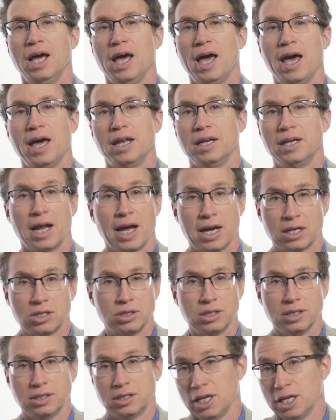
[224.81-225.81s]
and it
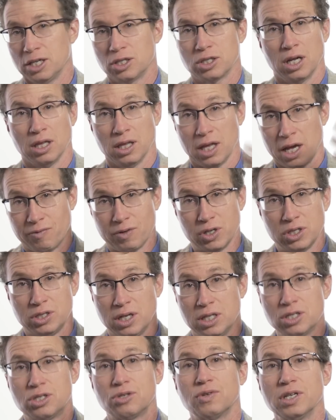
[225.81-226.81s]
actually takes a lot of our
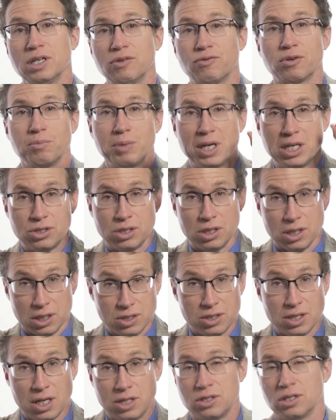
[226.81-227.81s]
sensory information and
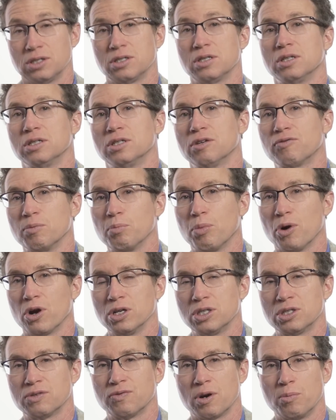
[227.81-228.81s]
sends it to the different
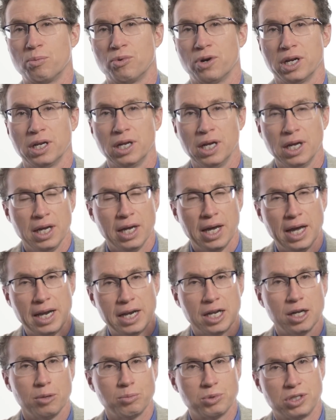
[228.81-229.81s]
parts of our brain, and
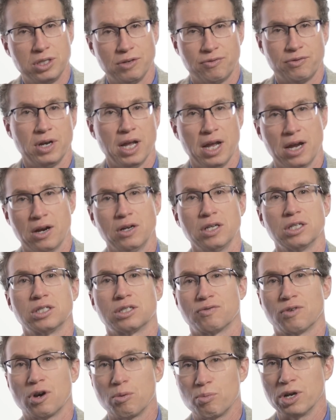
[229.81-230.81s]
it helps different areas
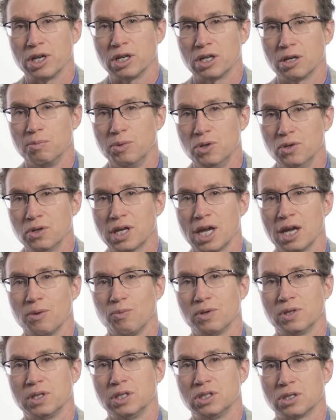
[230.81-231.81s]
of our brain communicate
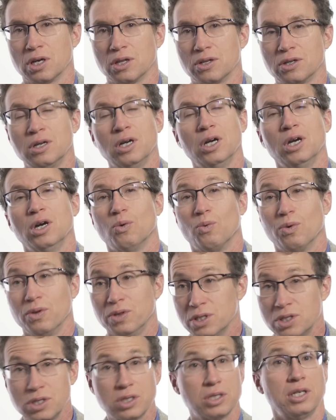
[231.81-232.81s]
with each other. Well,
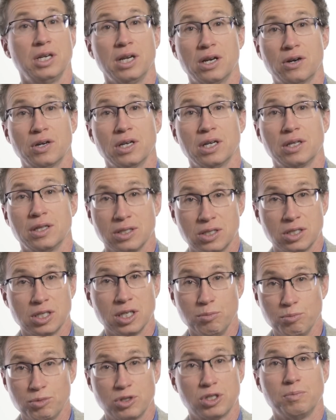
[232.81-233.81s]
this is an area that
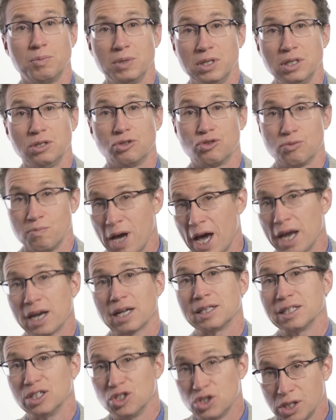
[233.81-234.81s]
seems to be
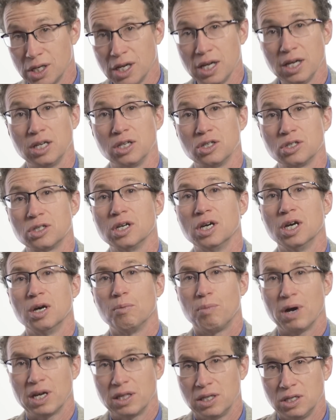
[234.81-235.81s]
dramatically changed
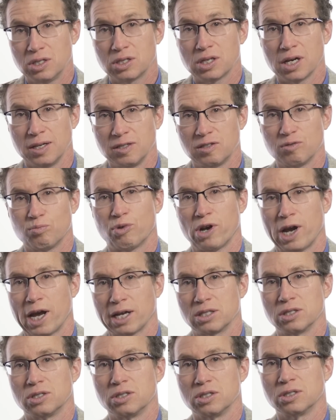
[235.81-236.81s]
by these kinds of
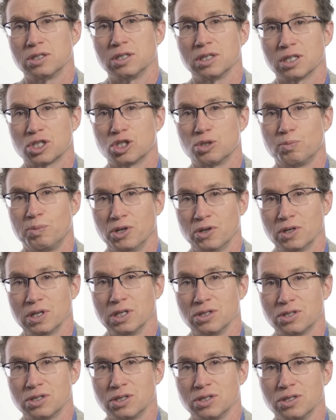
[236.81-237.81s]
practices and
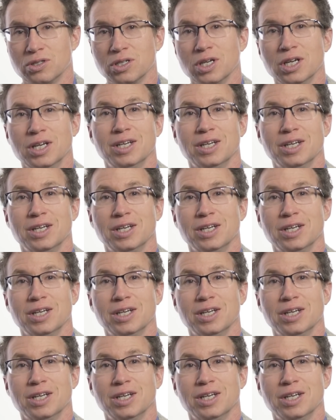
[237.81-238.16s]
experiences.